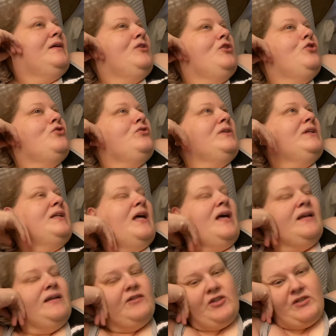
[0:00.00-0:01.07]
Usually
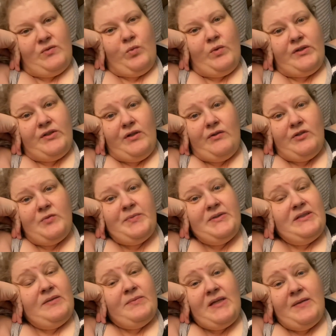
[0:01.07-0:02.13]
not just one dose, but
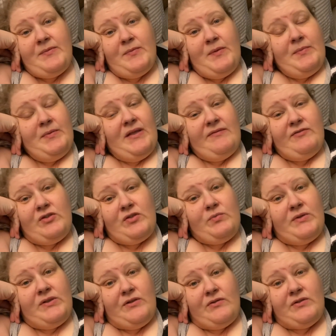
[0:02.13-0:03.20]
sometimes people have just
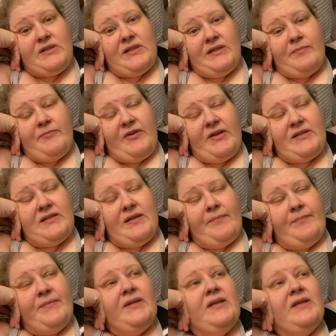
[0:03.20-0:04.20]
one dose and it affects them.